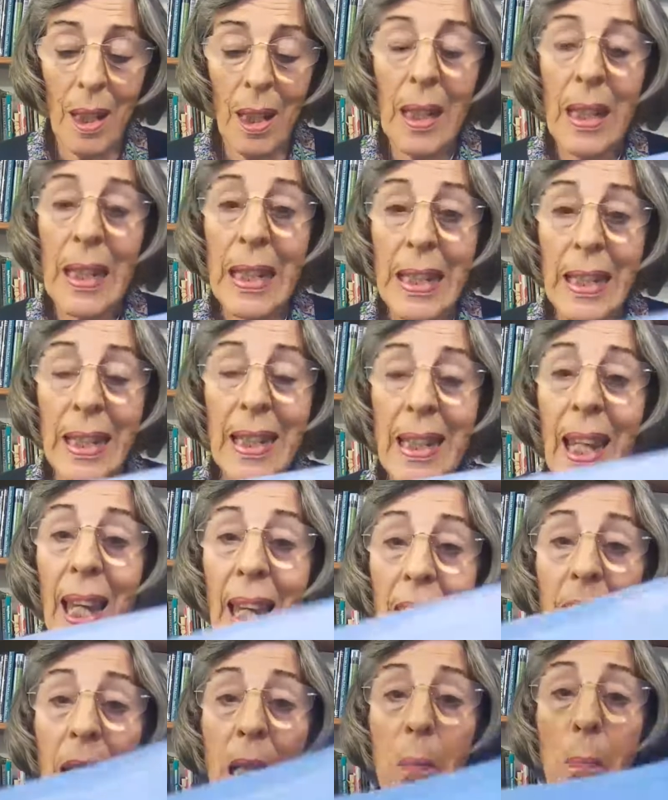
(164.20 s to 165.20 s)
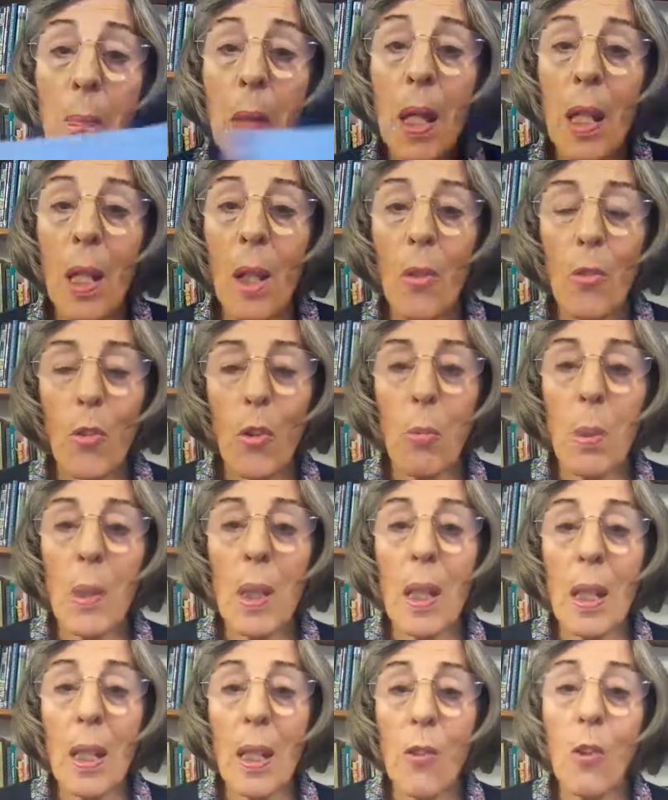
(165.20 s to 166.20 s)
He came to
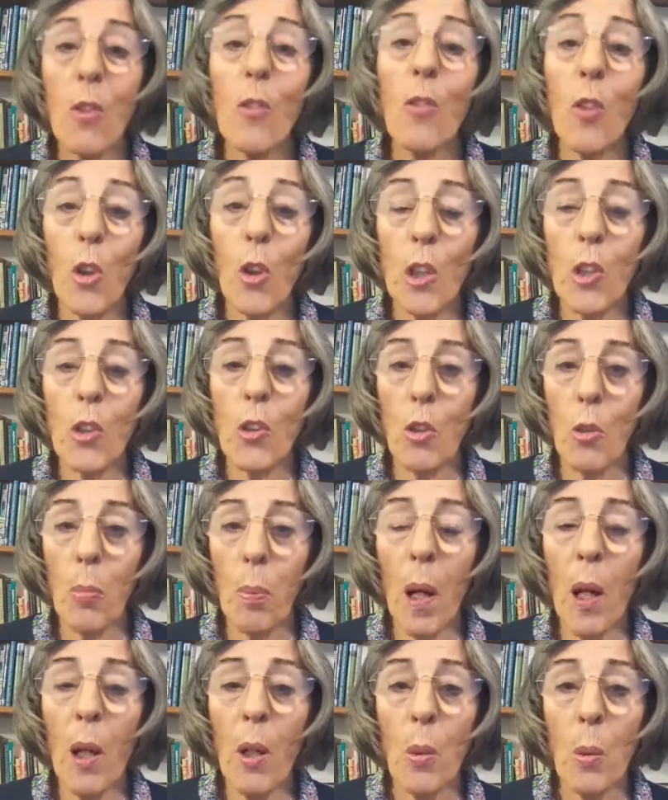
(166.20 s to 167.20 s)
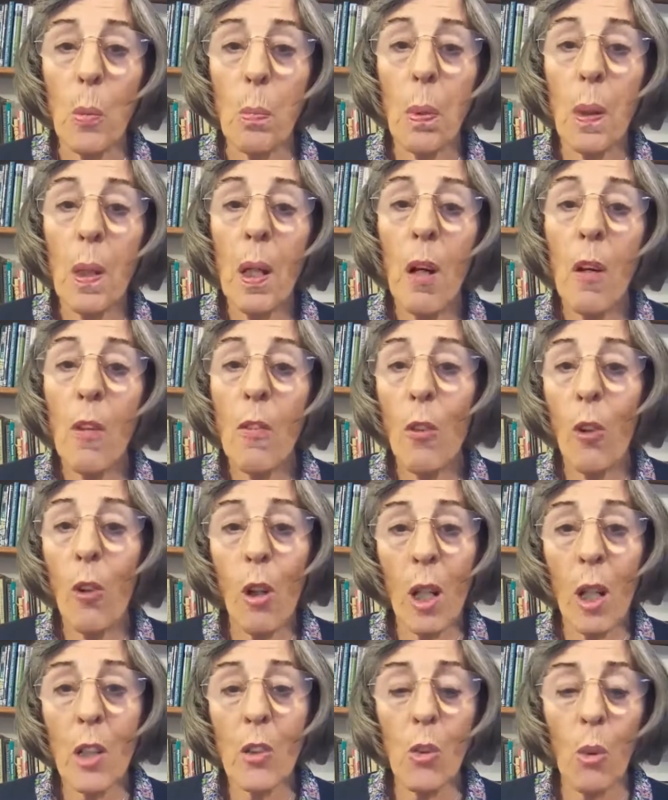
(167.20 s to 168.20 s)
be the voice of hope for
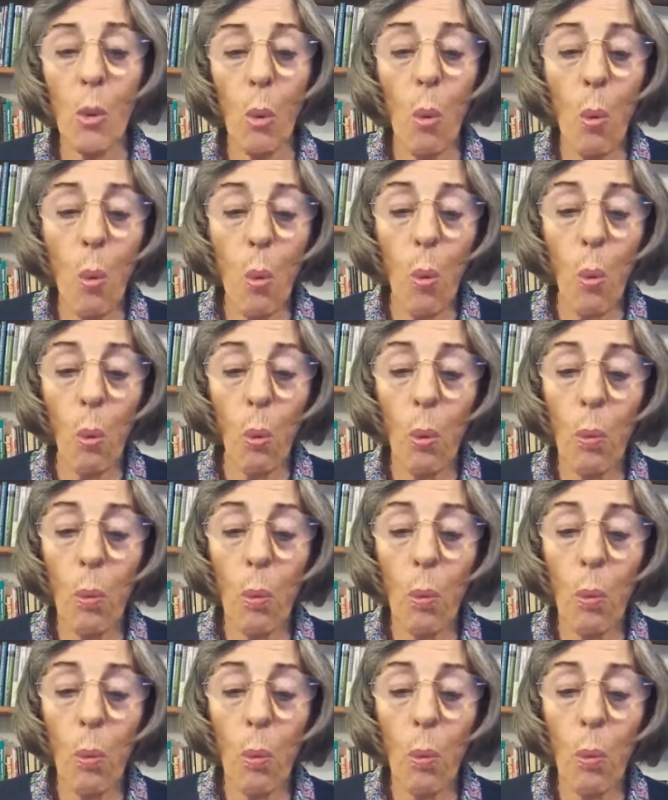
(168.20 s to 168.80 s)
us all.